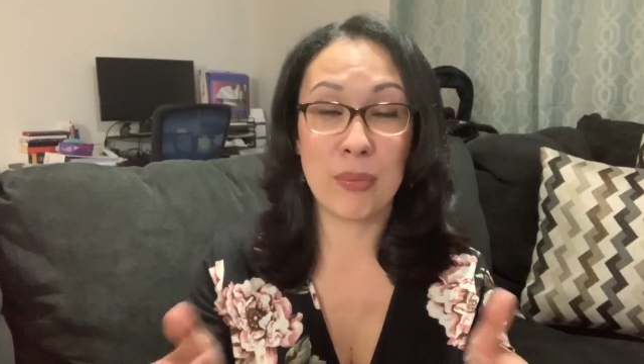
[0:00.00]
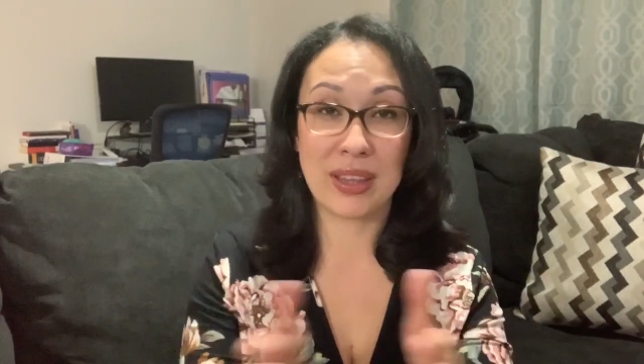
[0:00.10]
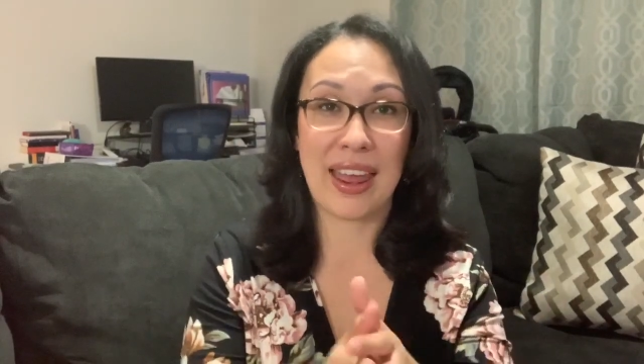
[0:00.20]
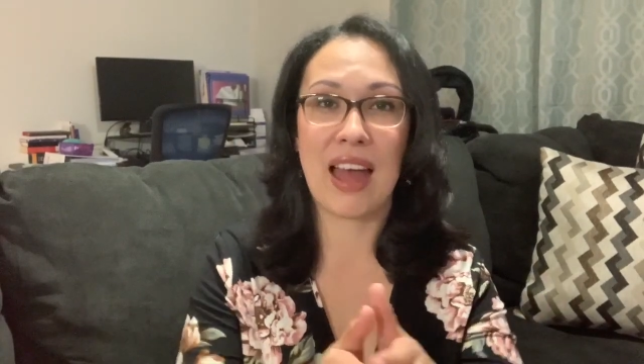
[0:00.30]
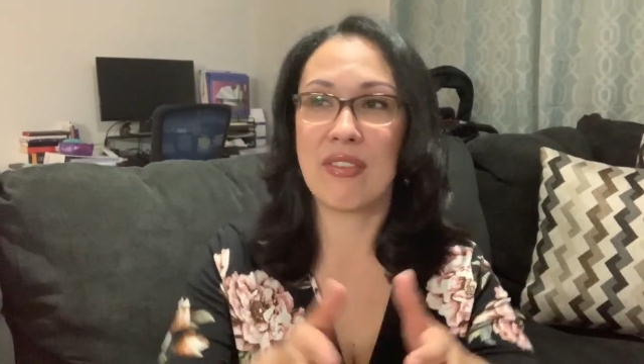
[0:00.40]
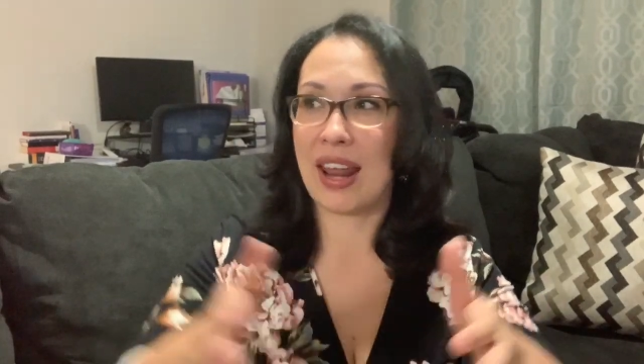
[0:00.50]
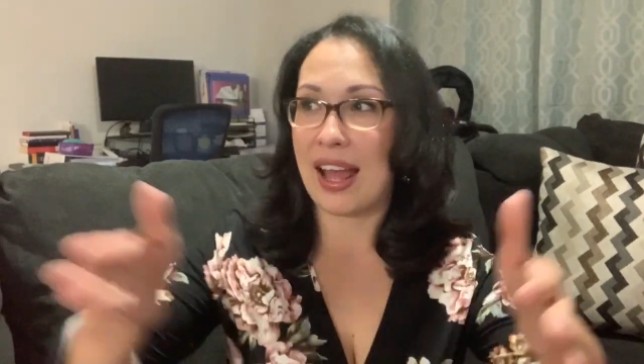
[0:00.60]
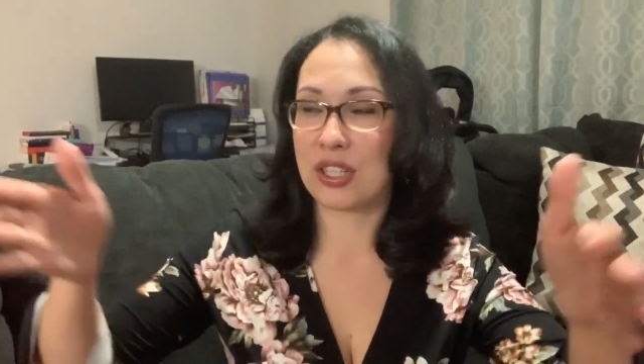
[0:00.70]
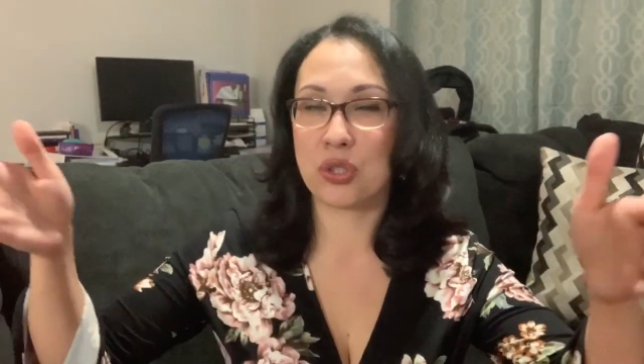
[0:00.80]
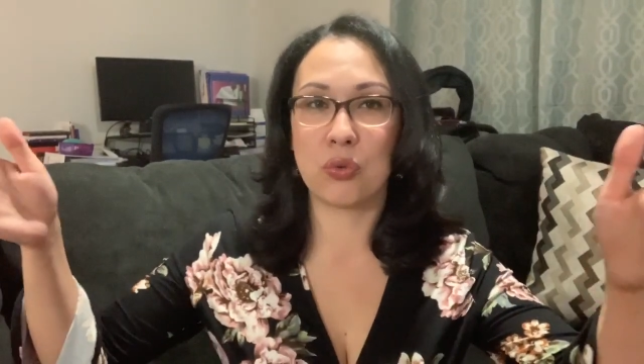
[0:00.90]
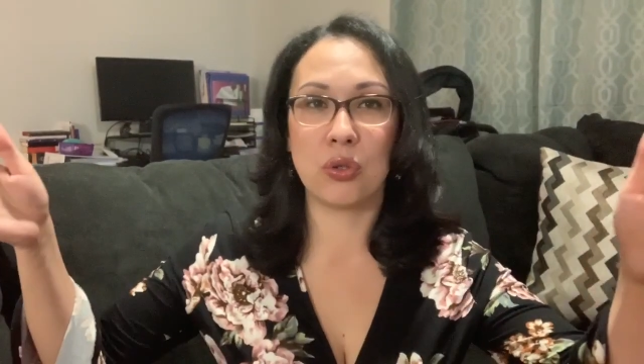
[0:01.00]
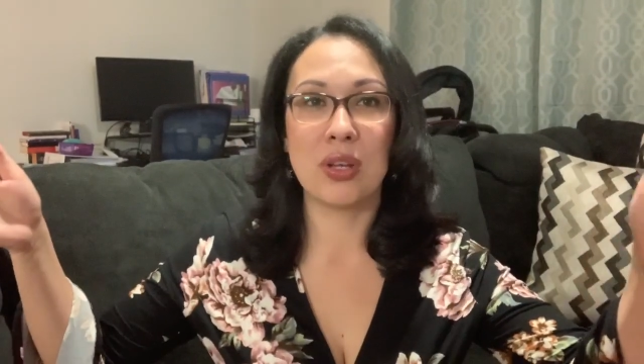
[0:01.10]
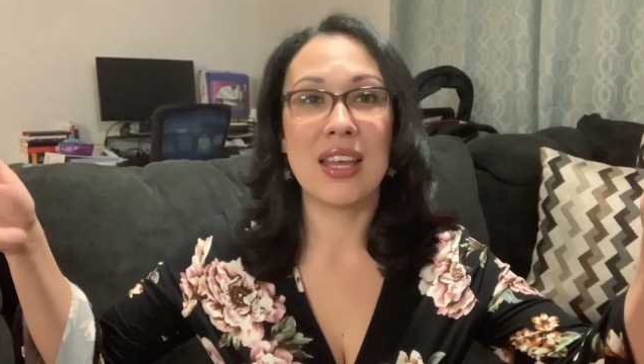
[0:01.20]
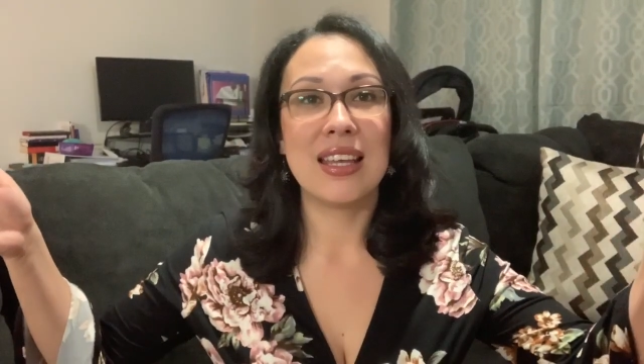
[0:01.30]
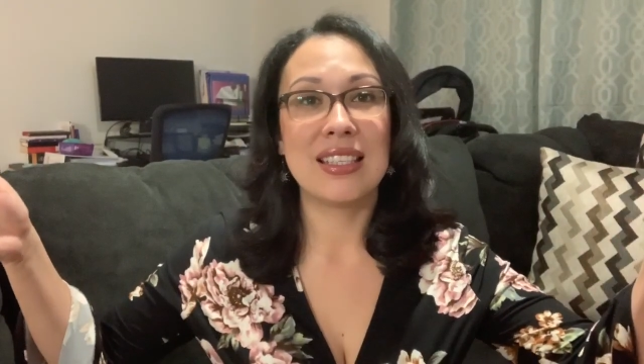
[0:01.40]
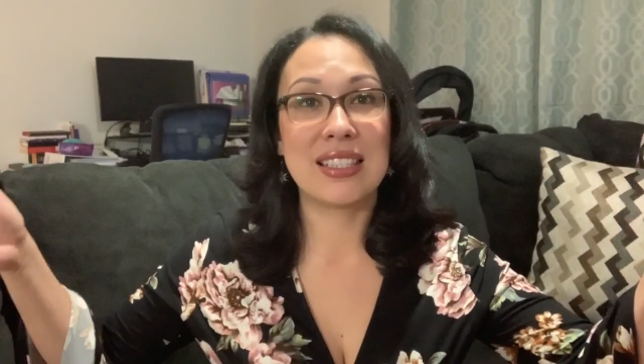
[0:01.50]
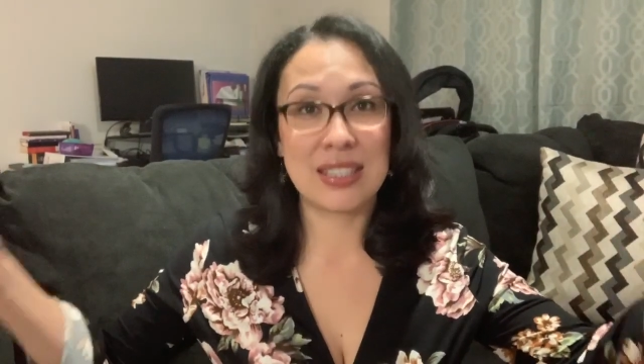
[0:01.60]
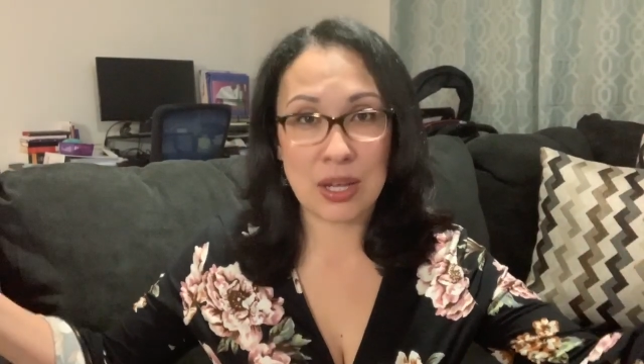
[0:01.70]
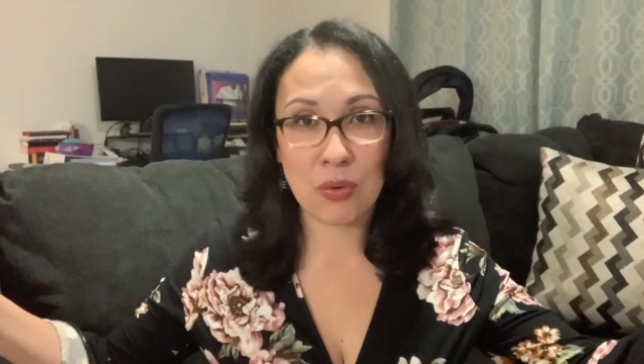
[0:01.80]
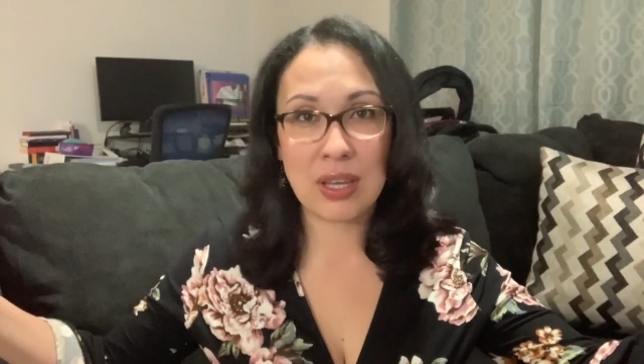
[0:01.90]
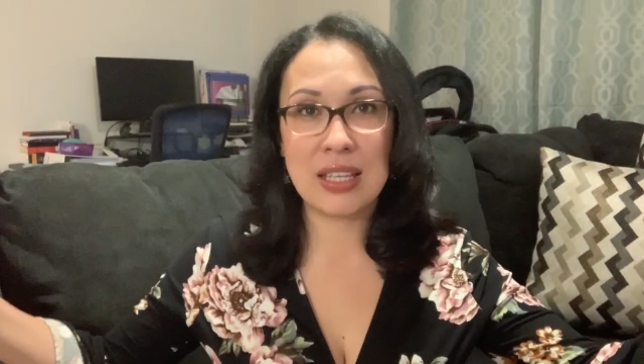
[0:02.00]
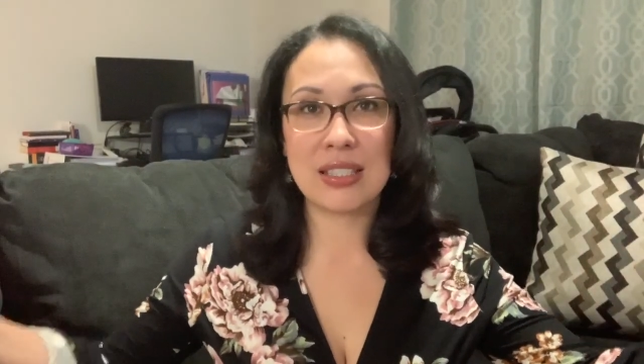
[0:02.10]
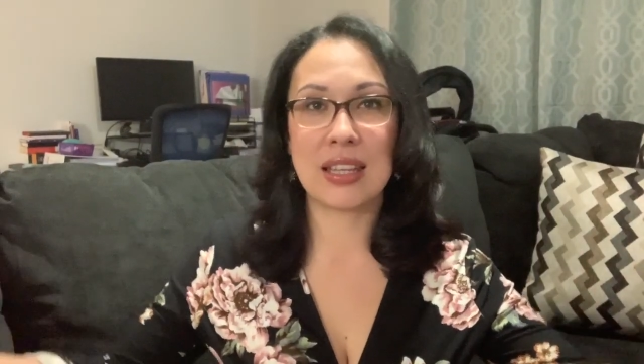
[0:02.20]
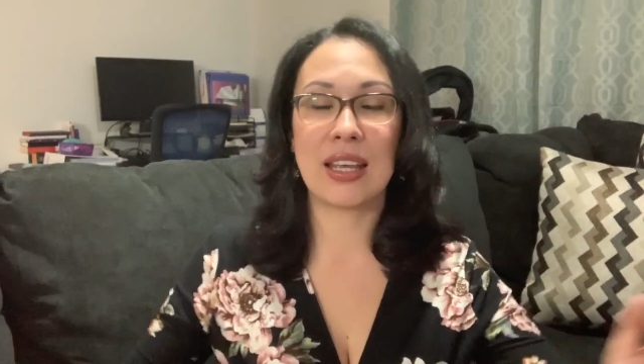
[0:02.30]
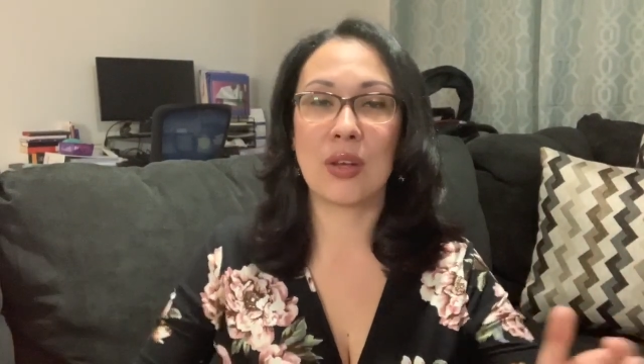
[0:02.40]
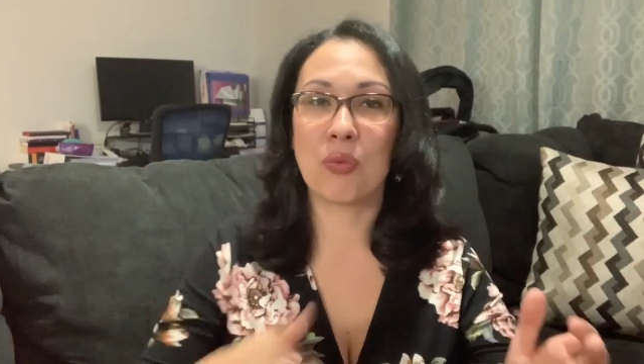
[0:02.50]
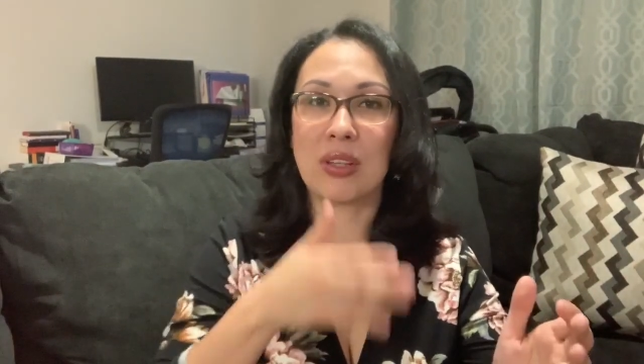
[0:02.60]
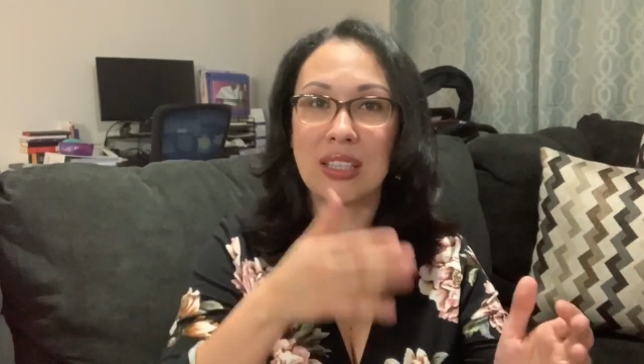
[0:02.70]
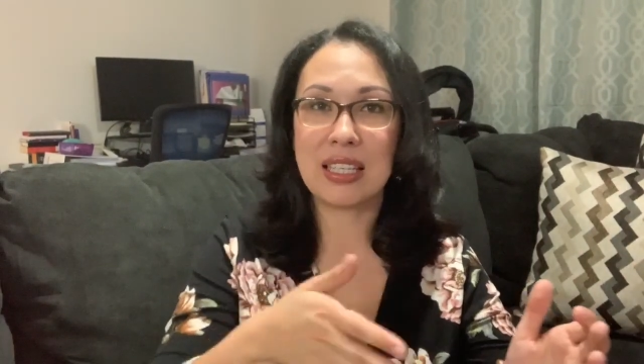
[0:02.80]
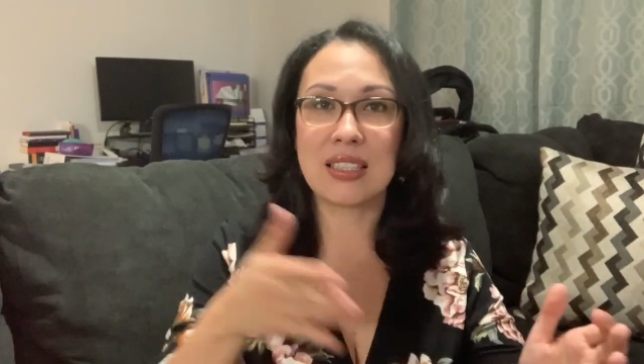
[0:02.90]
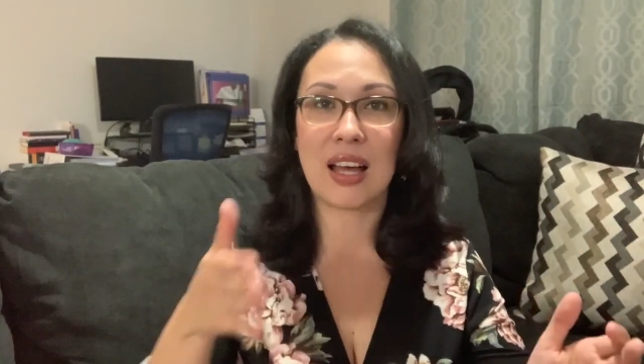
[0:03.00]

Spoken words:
but they have an actual series and they can release